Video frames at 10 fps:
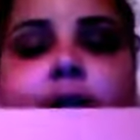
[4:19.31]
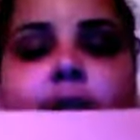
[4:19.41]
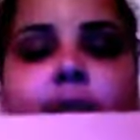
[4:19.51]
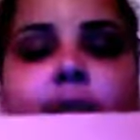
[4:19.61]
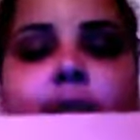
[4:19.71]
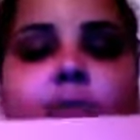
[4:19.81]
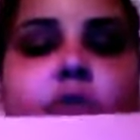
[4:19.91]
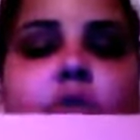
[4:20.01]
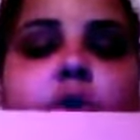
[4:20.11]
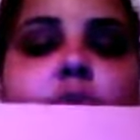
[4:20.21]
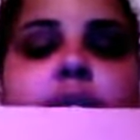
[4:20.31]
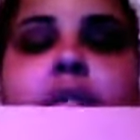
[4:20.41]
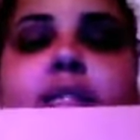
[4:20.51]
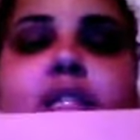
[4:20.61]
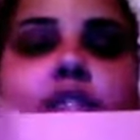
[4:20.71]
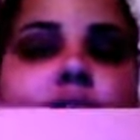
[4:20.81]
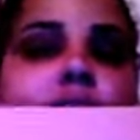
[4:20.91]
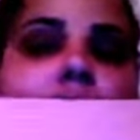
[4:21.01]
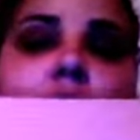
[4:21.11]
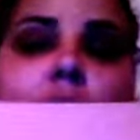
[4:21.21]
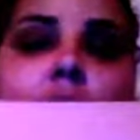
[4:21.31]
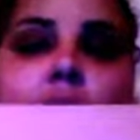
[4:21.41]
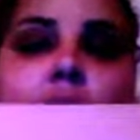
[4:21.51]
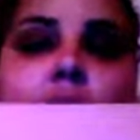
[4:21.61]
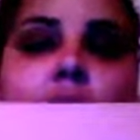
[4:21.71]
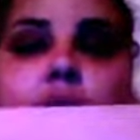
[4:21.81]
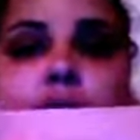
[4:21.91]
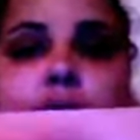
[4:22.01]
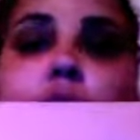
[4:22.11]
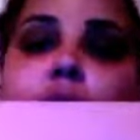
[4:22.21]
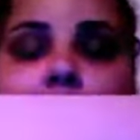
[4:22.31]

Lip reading: So it was always conditional. The beauty.